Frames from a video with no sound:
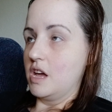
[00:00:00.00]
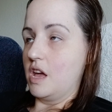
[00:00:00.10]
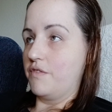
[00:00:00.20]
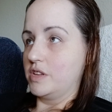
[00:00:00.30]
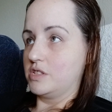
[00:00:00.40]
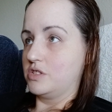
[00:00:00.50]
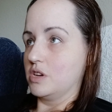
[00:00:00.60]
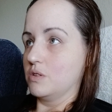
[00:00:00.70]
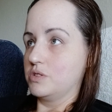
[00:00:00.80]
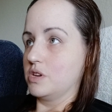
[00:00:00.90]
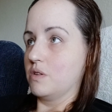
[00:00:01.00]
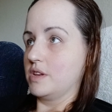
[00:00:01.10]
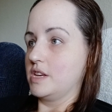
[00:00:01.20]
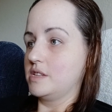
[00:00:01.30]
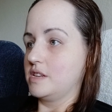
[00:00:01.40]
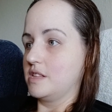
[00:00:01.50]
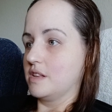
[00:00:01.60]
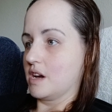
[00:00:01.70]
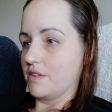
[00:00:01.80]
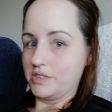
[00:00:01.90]
if it's so easy,
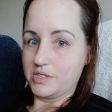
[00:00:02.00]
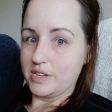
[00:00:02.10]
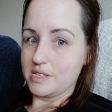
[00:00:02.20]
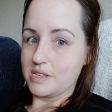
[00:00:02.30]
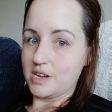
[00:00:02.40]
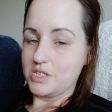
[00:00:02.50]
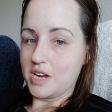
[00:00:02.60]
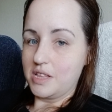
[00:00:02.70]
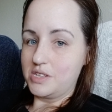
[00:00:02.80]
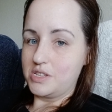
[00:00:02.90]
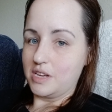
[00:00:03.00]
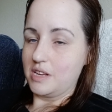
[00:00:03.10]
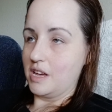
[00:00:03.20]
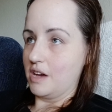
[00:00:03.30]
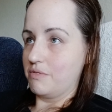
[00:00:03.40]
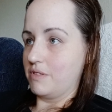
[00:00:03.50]
then obviously it's not challenging enough,